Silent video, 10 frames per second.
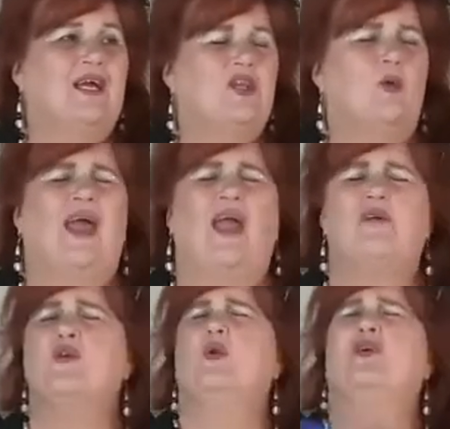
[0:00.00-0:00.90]
You will
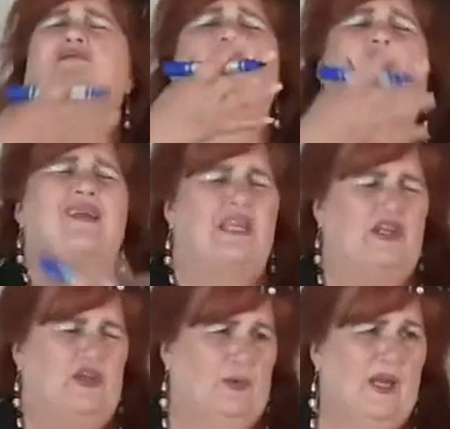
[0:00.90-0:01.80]
have the word of God in
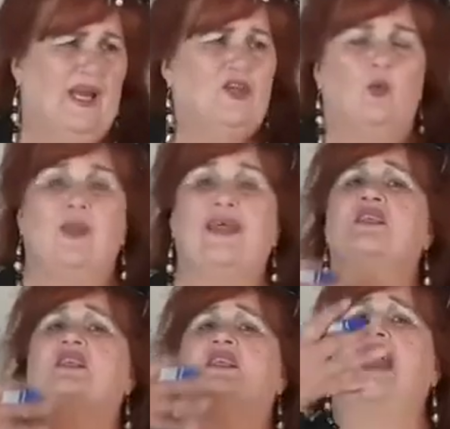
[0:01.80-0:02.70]
you. You will
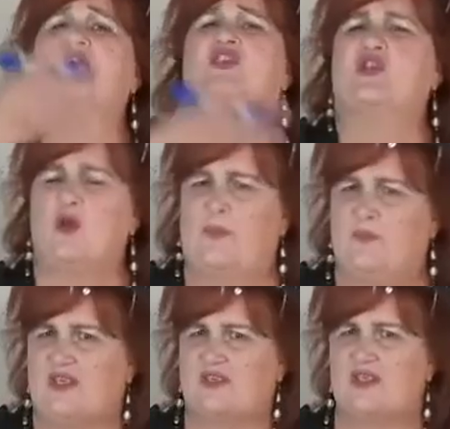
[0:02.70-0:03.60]
understand the
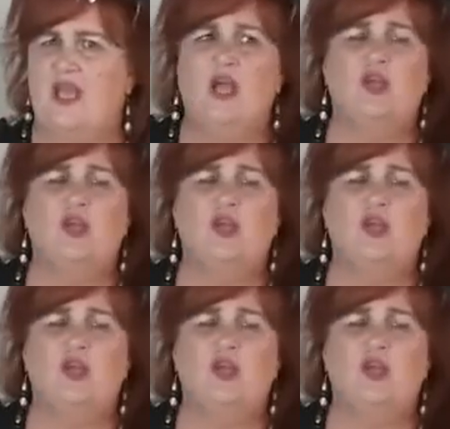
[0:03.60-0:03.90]
scriptures.